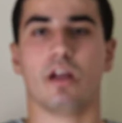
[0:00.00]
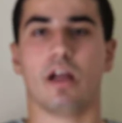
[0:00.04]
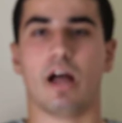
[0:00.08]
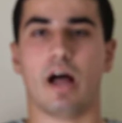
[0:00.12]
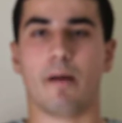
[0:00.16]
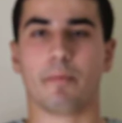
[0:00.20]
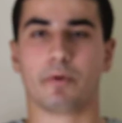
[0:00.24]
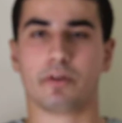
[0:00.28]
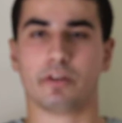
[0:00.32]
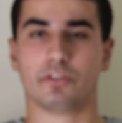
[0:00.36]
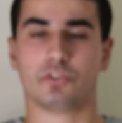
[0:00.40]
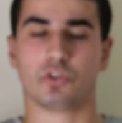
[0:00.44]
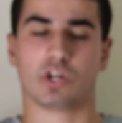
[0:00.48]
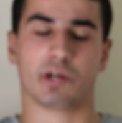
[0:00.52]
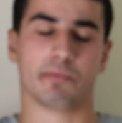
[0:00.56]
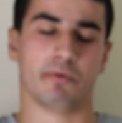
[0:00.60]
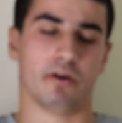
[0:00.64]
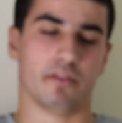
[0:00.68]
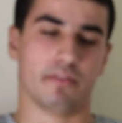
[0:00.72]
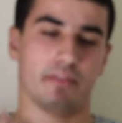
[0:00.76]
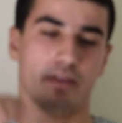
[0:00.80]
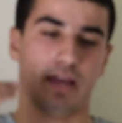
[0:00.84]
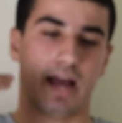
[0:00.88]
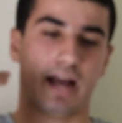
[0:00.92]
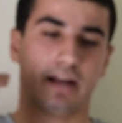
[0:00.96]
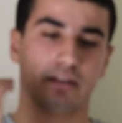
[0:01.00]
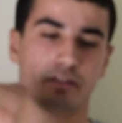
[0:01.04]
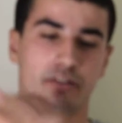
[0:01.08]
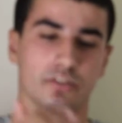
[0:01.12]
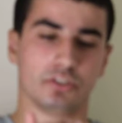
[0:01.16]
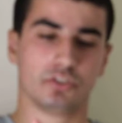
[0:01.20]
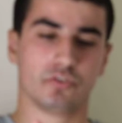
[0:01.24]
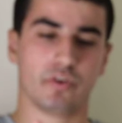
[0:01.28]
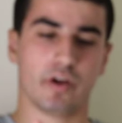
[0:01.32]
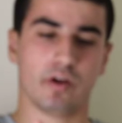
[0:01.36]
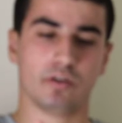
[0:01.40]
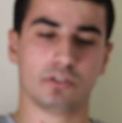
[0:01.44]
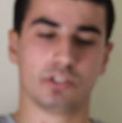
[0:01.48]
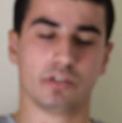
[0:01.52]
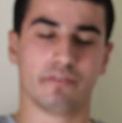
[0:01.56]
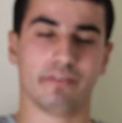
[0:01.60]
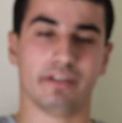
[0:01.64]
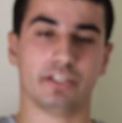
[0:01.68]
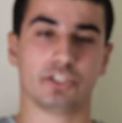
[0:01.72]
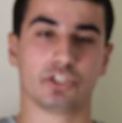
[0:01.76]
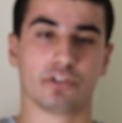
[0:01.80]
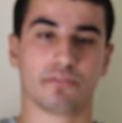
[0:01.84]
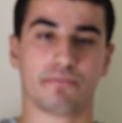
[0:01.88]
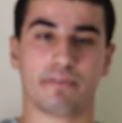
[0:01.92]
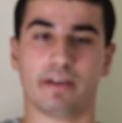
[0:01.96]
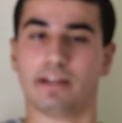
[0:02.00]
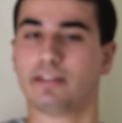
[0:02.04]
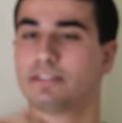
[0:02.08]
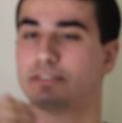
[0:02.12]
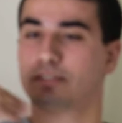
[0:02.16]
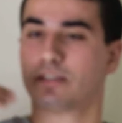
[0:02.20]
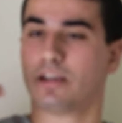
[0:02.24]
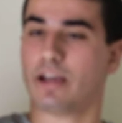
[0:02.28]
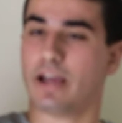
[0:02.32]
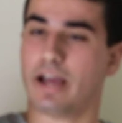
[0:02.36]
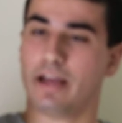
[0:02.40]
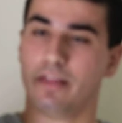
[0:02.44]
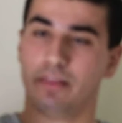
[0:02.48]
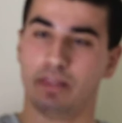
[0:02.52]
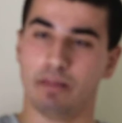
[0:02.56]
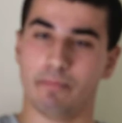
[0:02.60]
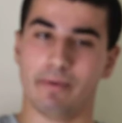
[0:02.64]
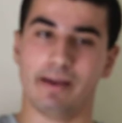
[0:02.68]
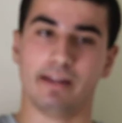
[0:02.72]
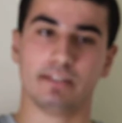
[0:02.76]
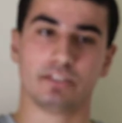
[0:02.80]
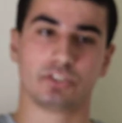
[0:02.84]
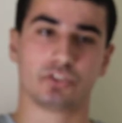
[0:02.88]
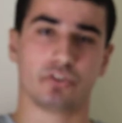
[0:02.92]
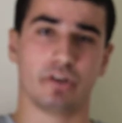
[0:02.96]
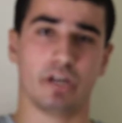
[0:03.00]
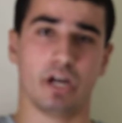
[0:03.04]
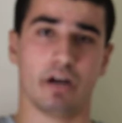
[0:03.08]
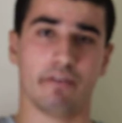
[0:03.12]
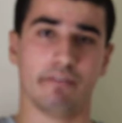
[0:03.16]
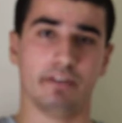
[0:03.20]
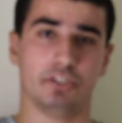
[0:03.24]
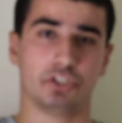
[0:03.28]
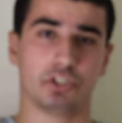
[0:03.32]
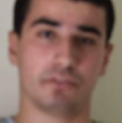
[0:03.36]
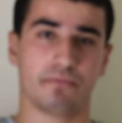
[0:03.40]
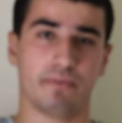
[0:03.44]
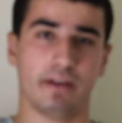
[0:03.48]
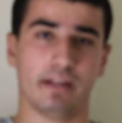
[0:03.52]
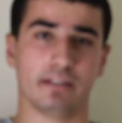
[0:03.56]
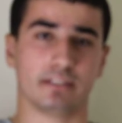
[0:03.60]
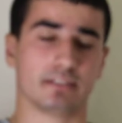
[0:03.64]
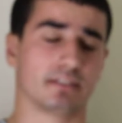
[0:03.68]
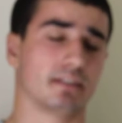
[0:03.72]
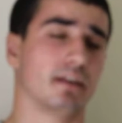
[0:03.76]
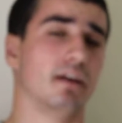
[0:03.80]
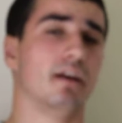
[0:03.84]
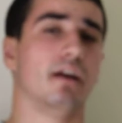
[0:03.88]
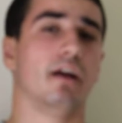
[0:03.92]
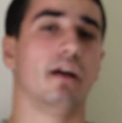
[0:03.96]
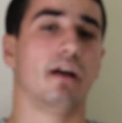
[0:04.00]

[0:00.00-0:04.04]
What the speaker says: I'm going to talk about the actus reus of each offense and the mens rea of each offense.